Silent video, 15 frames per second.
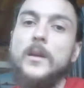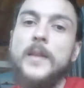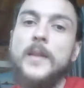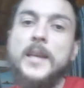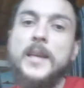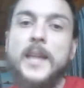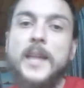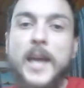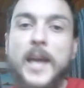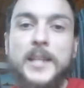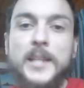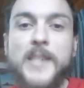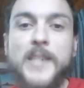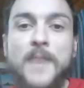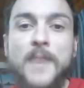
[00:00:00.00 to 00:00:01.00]
They they had a
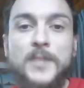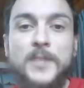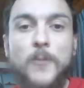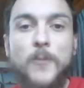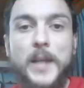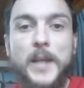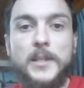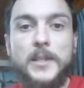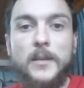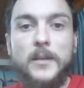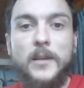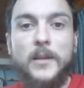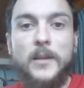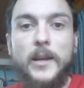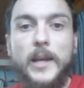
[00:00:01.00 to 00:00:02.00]
safety razor,
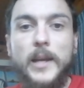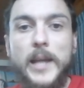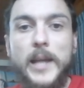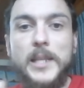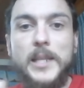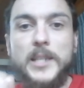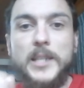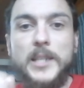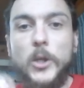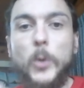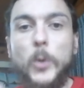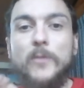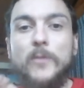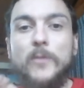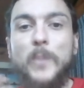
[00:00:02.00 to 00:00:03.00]
and they said, look,
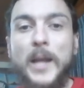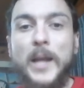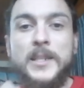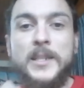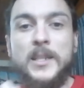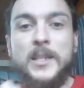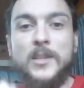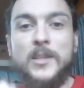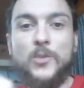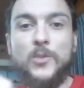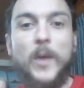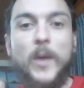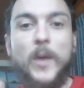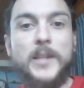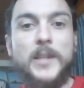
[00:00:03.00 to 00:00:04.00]
we've blunted this
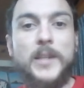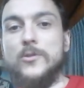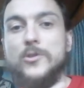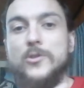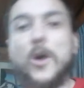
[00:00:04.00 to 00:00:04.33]
razor.